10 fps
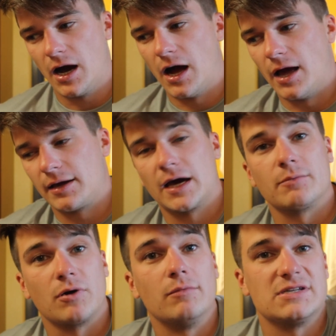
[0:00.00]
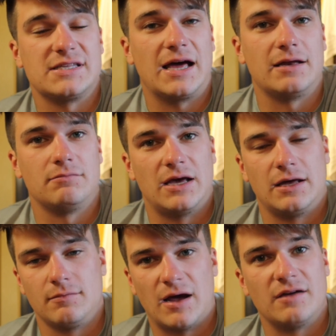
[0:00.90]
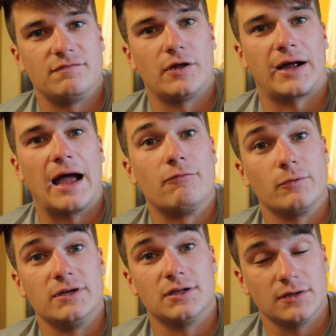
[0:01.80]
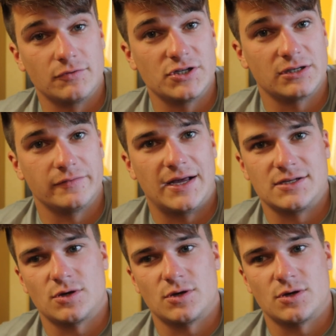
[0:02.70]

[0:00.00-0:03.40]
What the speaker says: I kind of promised that, and I feel like I haven't really delivered yet on that,